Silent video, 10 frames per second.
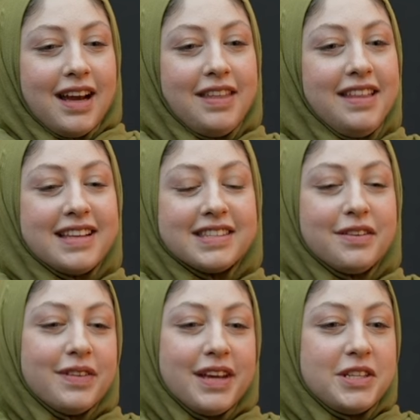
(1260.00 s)
I think that's
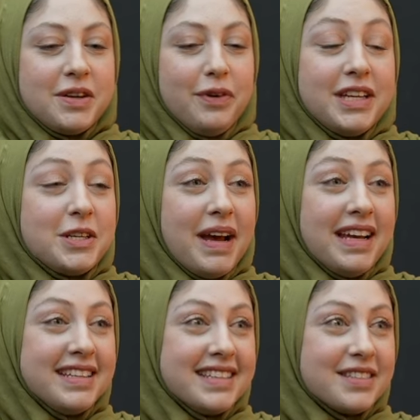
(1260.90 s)
a it, it really
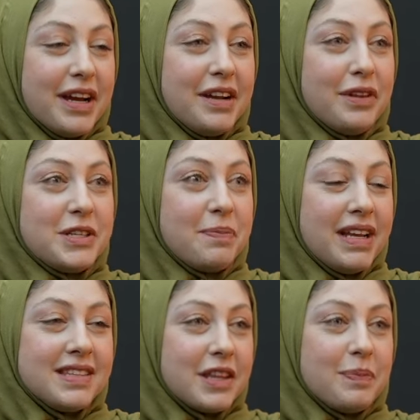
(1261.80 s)
depends, right? It really
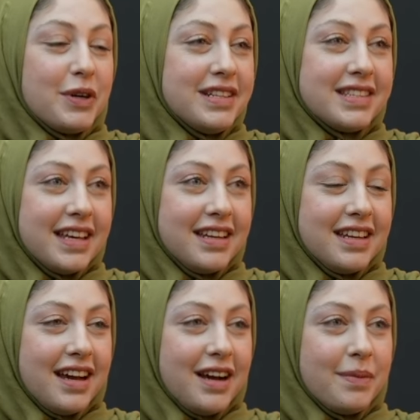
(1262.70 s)
depends on the person.
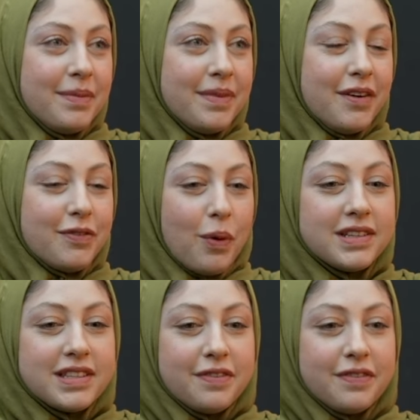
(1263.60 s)
Um, of
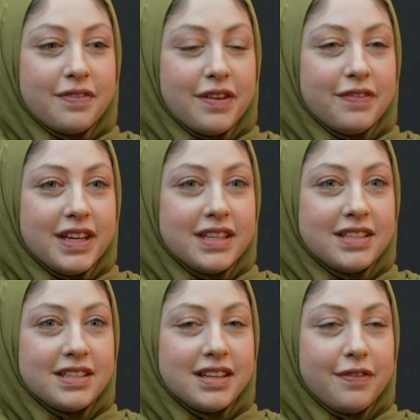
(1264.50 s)
course, if if
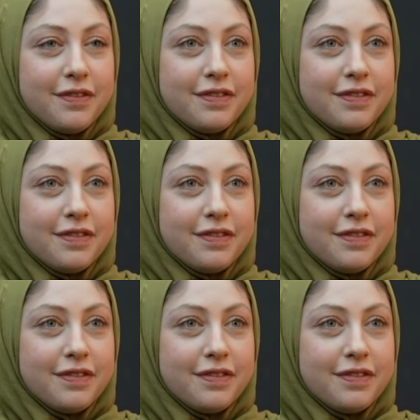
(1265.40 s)
it's if